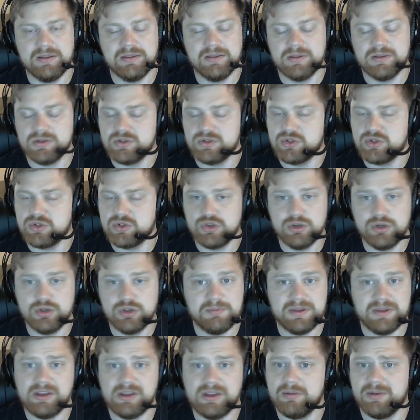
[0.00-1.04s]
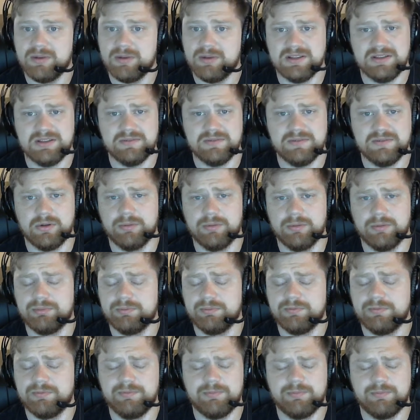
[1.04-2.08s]
This should be here by default.
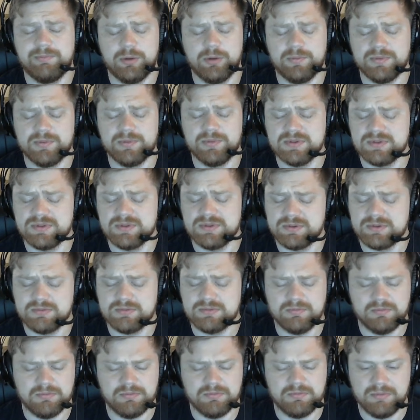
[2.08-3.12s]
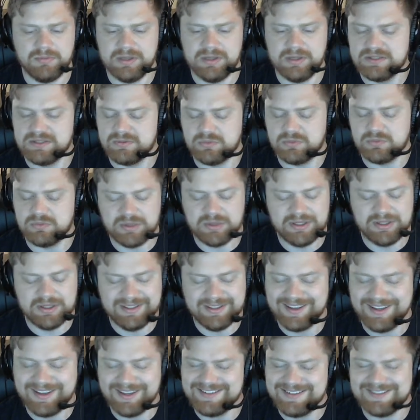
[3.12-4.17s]
Burp is really
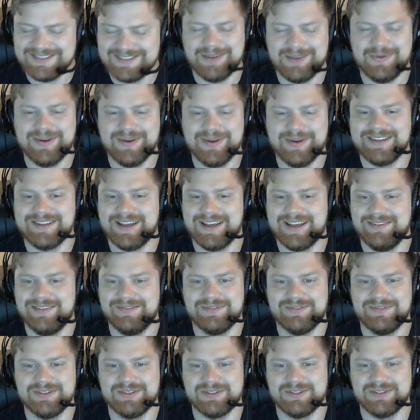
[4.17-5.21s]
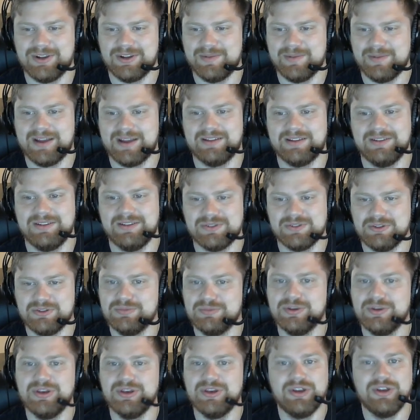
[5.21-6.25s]
nice that way, to have just automatically assume
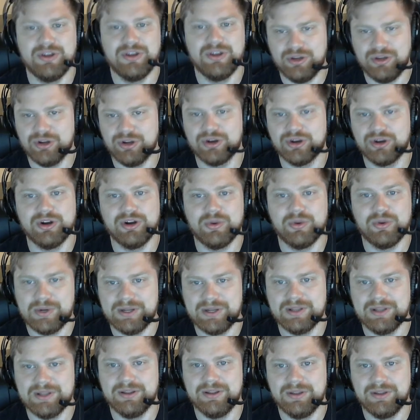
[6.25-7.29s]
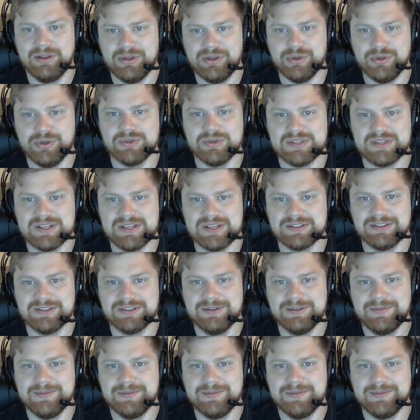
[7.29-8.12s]
you're going to want to use it.